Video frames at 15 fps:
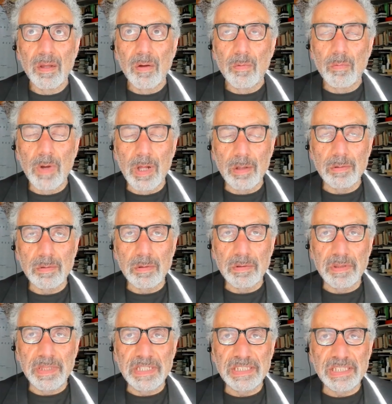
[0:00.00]
Well,
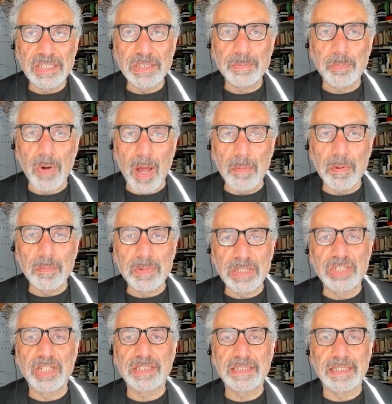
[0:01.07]
this is probably
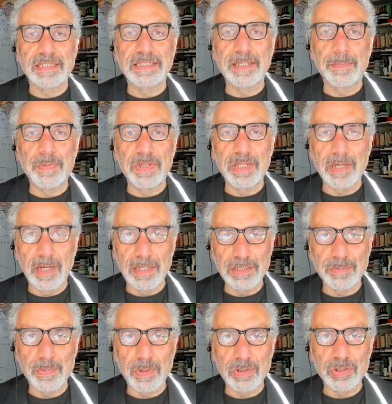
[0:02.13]
just the tip of the
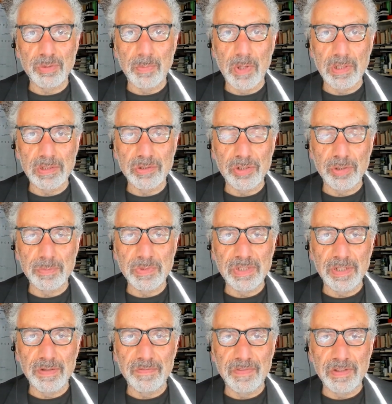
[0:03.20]
iceberg, Jamal, in terms
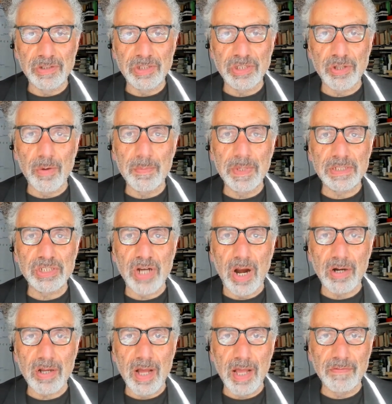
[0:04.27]
of there's so much
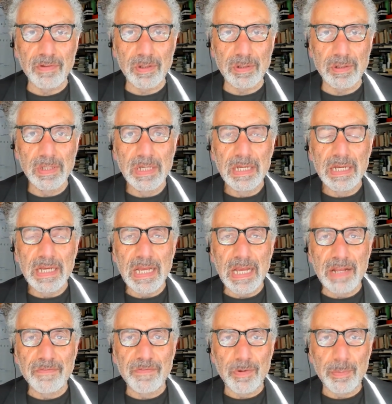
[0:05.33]
archival
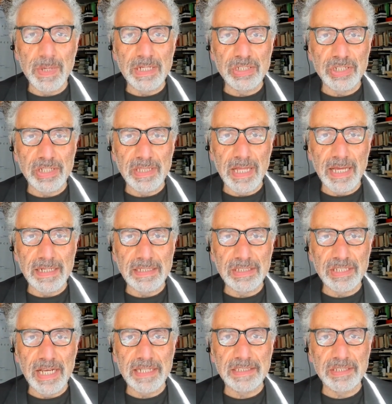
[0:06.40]
information that
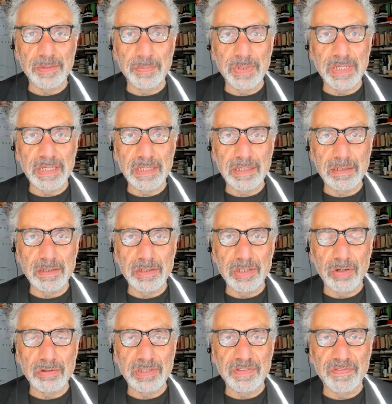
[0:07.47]
is yet to be,
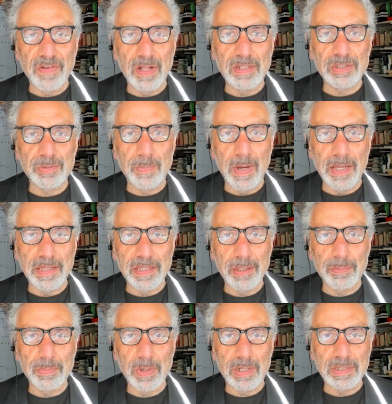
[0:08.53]
divulged by the
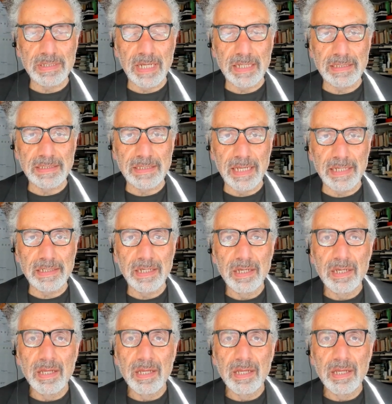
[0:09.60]
apartheid state.